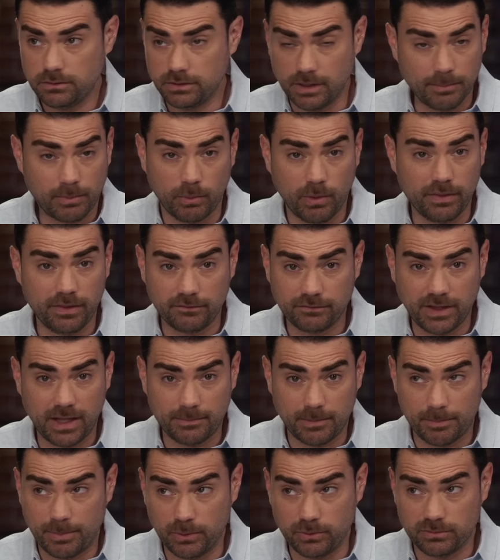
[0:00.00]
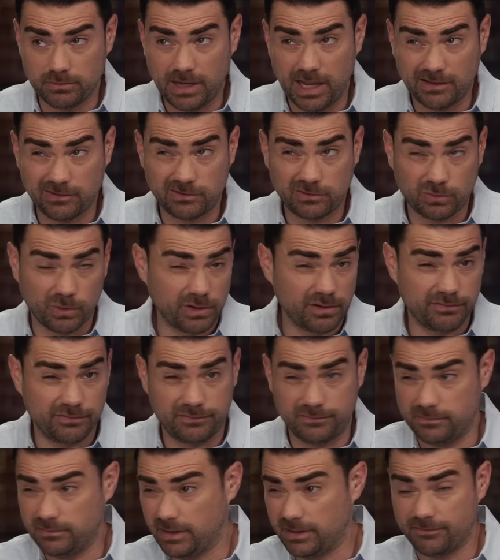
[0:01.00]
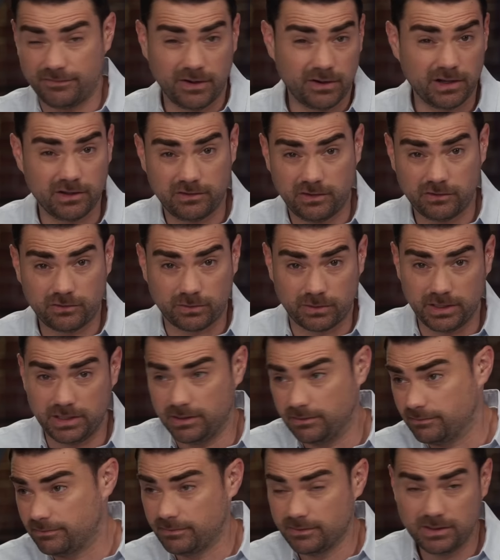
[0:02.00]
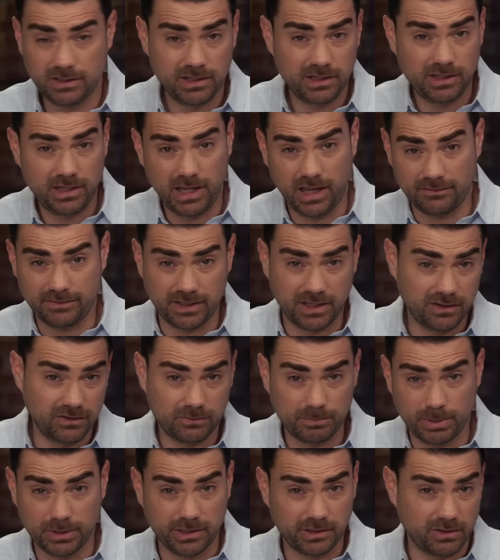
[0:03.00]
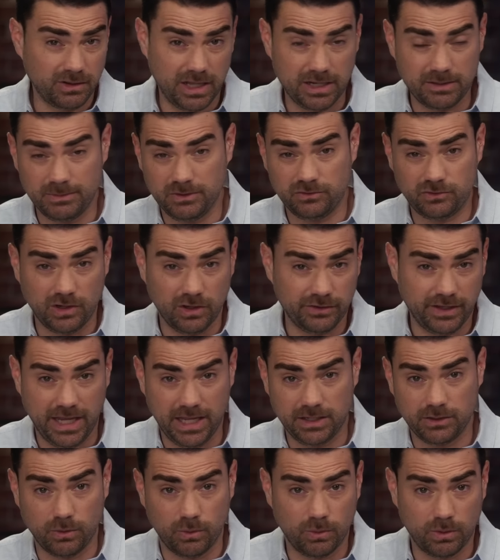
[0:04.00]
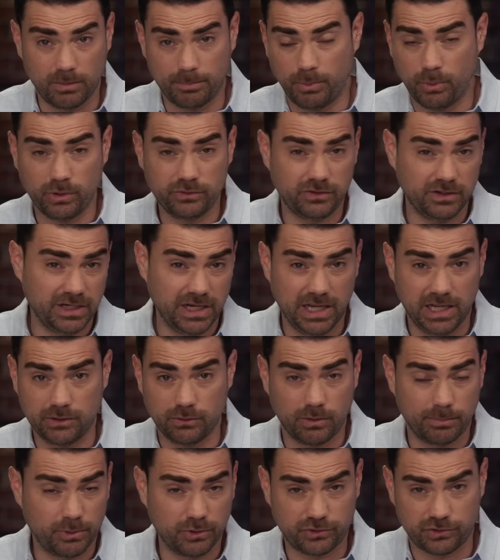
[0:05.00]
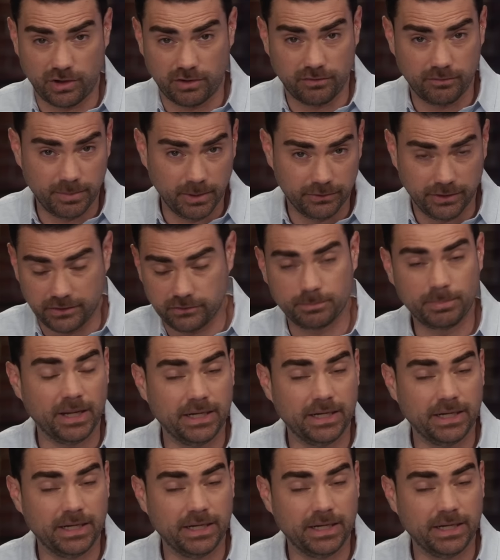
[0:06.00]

Number one, that Vladimir Putin has sort of a nefarious history of having his political enemies jailed and or poisoned and or pushed off of buildings.